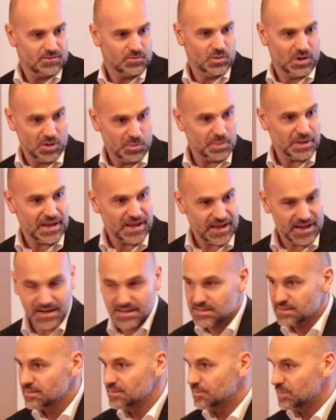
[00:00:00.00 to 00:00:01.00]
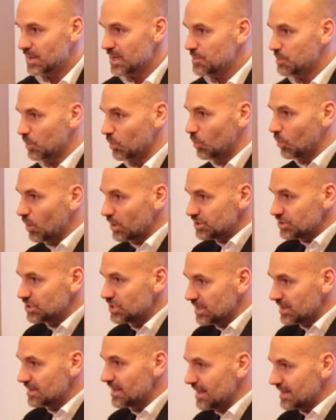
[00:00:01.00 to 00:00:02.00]
well paid, people
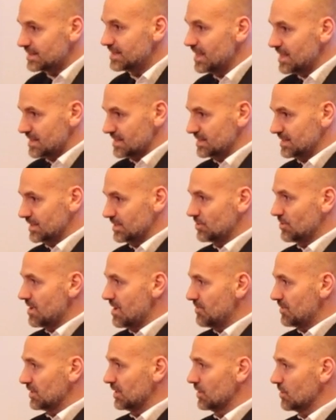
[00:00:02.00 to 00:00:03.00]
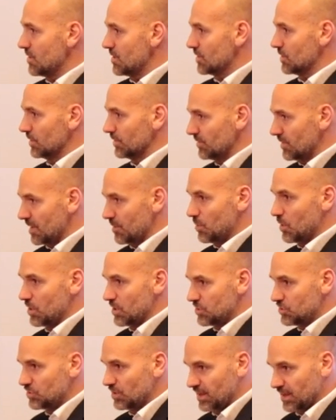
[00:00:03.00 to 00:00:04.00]
watching that data center and everything going on there,
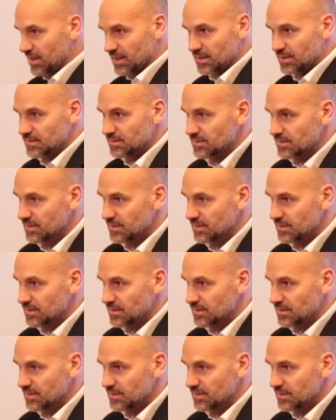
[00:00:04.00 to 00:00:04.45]
monitoring it.